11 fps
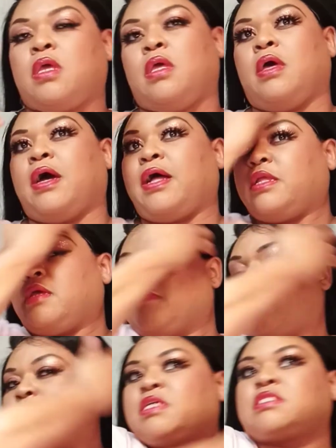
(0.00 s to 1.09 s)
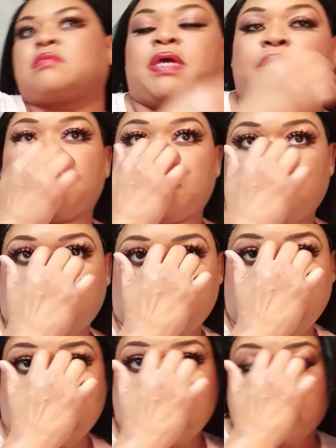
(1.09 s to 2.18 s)
I think my best bet it would
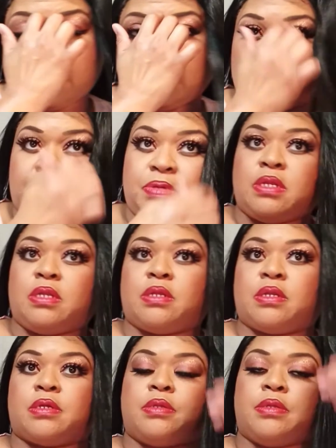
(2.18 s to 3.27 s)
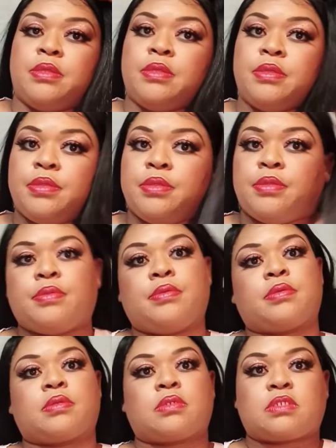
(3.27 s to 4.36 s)
be is to put it in a
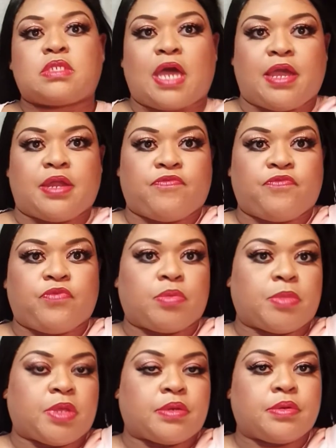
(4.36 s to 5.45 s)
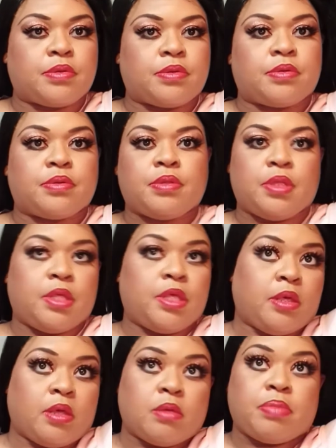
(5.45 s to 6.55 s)
tighter forming
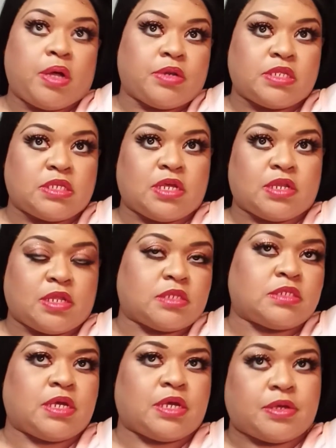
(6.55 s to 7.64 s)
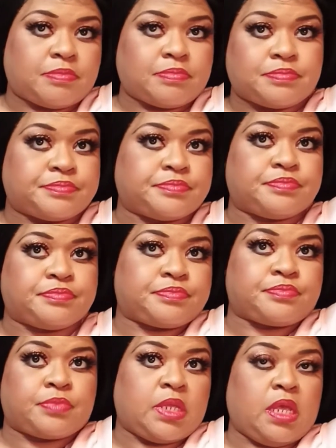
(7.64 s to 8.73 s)
ponytail at the top
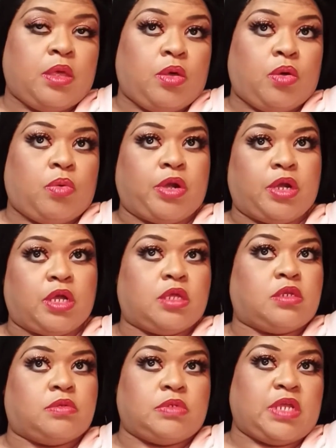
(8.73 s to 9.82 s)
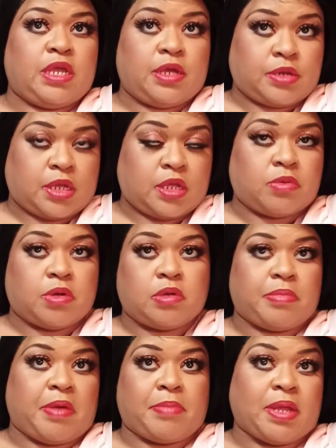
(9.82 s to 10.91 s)
wear her glued down and go on
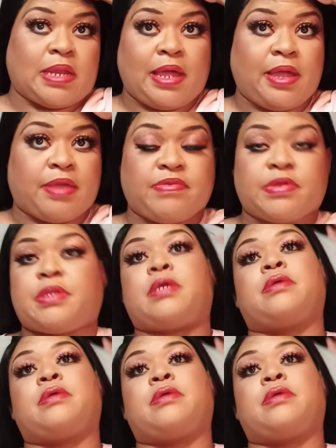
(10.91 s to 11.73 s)
about my life honey